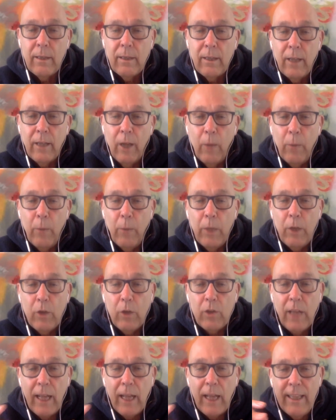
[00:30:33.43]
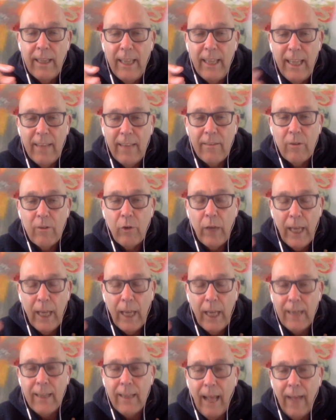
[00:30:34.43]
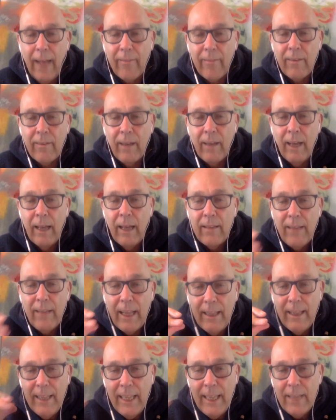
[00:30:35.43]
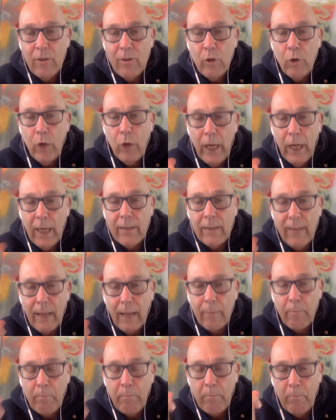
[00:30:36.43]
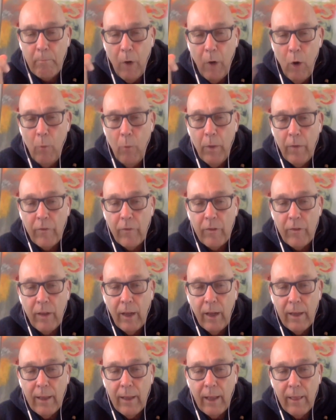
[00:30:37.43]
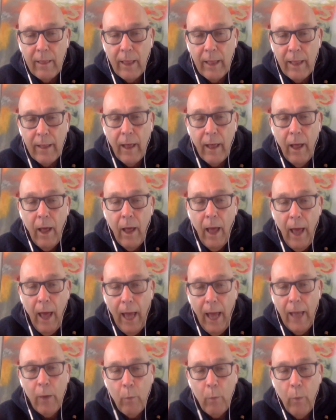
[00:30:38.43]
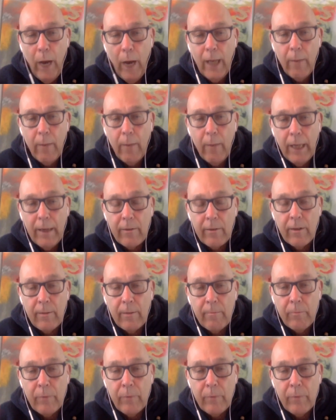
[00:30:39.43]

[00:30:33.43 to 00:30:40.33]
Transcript: You know, because they need to hear that. They need to hear that moment. They think, hey, wait a minute.